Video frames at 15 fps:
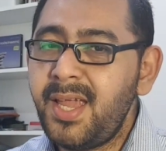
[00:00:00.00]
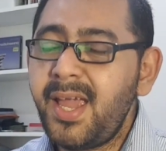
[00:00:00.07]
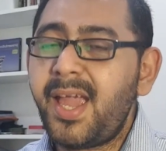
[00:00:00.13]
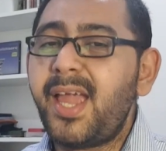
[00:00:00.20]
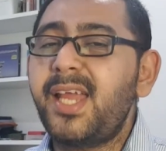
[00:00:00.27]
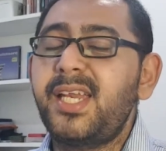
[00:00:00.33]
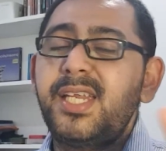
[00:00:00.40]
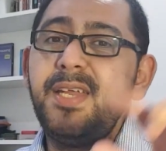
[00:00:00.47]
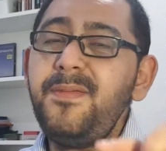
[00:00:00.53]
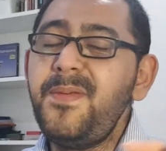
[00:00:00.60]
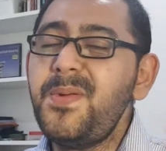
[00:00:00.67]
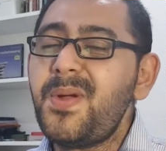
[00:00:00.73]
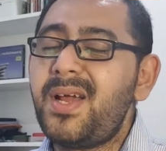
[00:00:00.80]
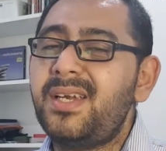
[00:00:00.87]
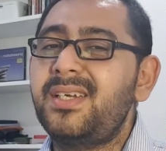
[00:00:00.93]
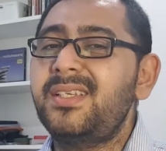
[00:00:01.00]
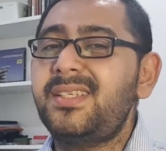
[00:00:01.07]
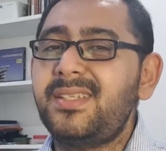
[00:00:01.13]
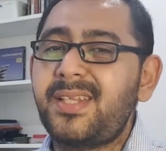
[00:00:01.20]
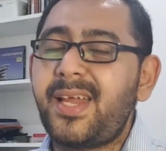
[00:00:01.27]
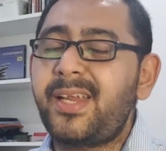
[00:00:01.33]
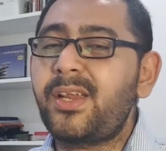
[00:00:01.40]
and if you
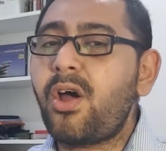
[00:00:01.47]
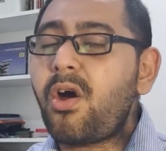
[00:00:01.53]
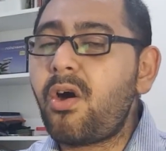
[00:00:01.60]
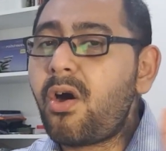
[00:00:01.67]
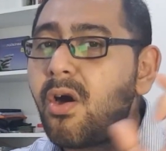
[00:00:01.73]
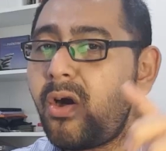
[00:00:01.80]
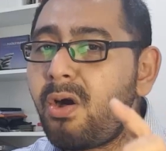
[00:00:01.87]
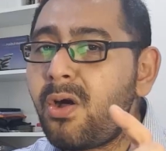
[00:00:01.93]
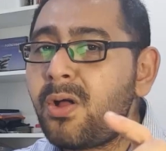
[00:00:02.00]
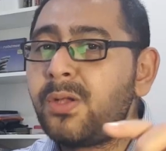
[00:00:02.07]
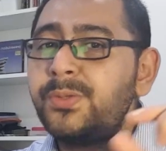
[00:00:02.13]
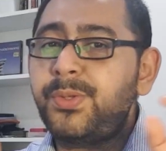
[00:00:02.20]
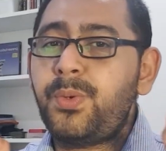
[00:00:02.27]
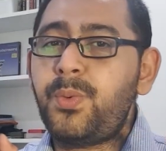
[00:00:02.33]
understand all the